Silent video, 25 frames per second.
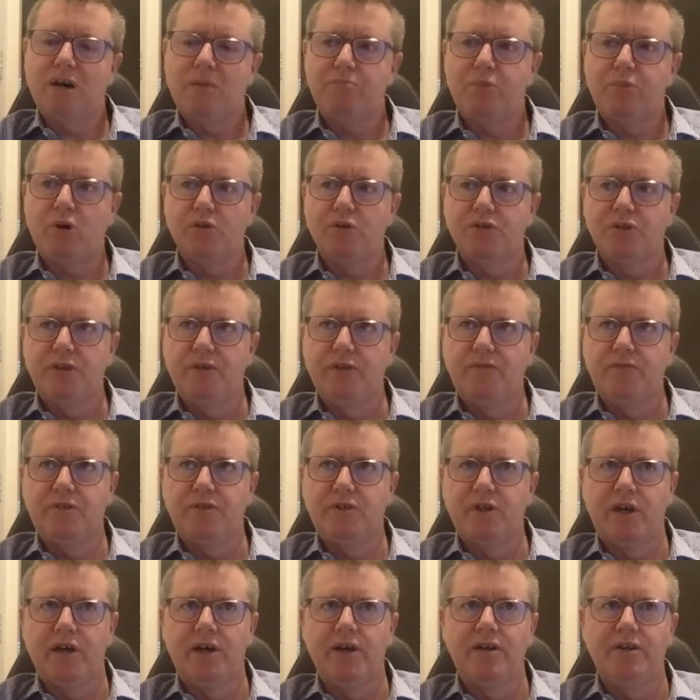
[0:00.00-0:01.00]
positive
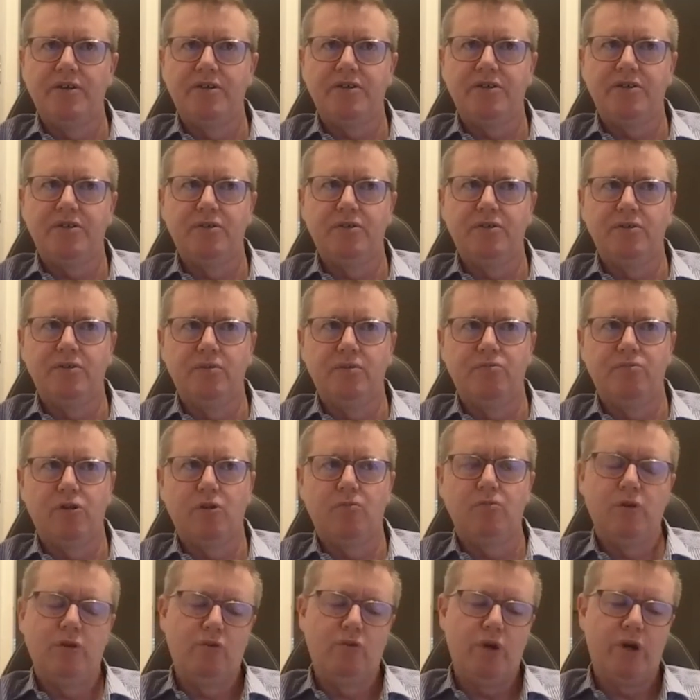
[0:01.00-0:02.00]
change to
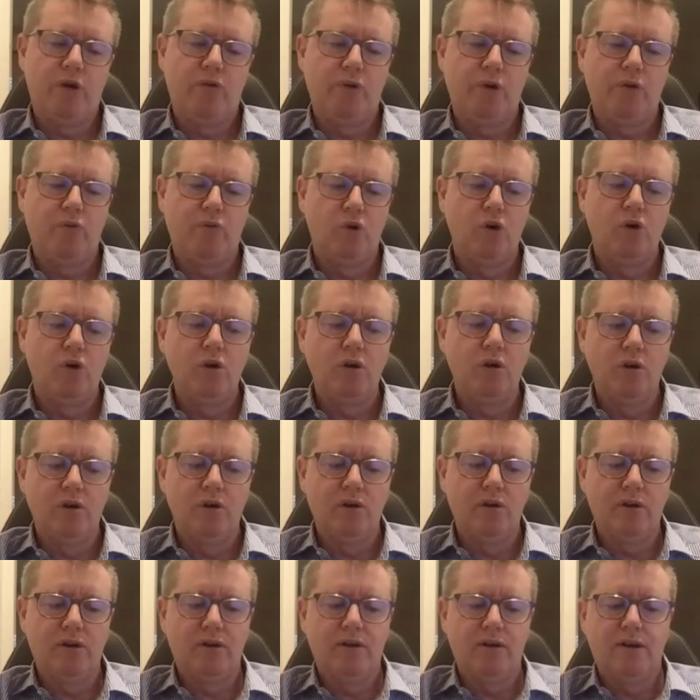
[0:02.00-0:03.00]
probably where we
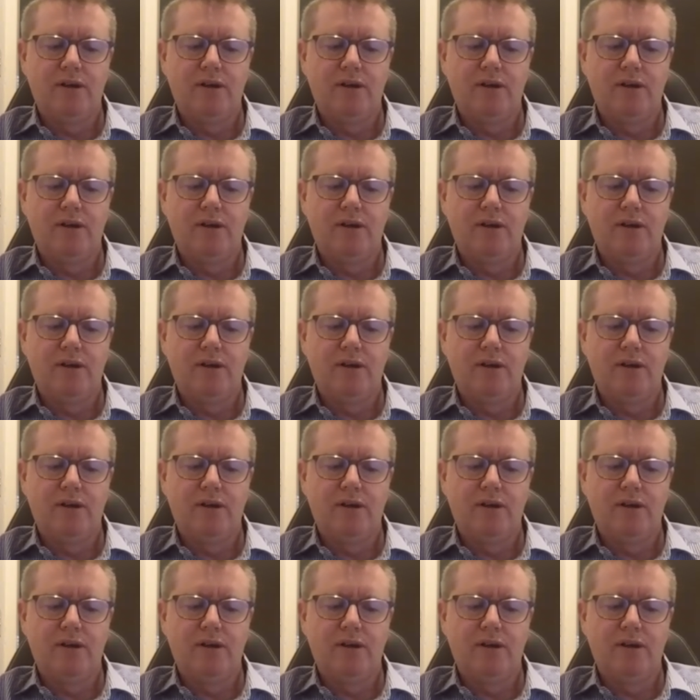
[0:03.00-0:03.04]
were,